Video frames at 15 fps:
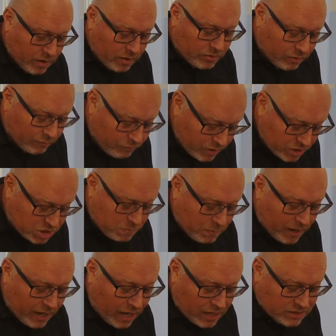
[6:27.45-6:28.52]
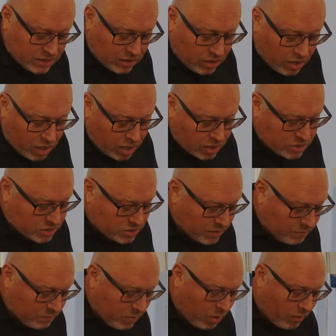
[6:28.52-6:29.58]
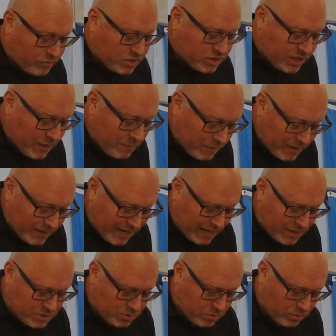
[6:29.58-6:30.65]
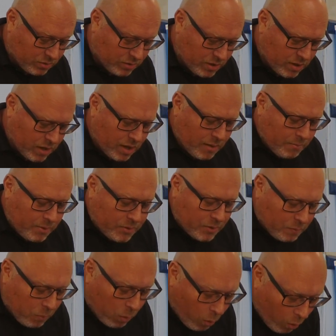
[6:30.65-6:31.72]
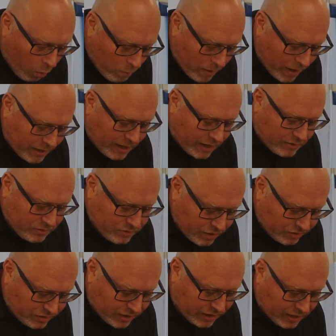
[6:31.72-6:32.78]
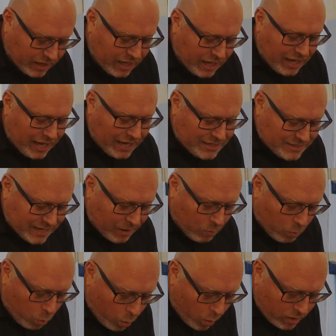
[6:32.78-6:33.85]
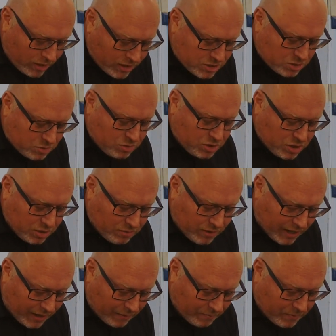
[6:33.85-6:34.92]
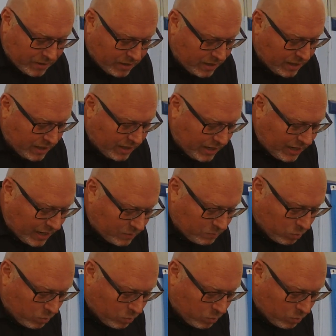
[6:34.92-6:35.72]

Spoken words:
The rich man has a large number of sheep and cattle, but the poor man had nothing except one little ewe lamb he had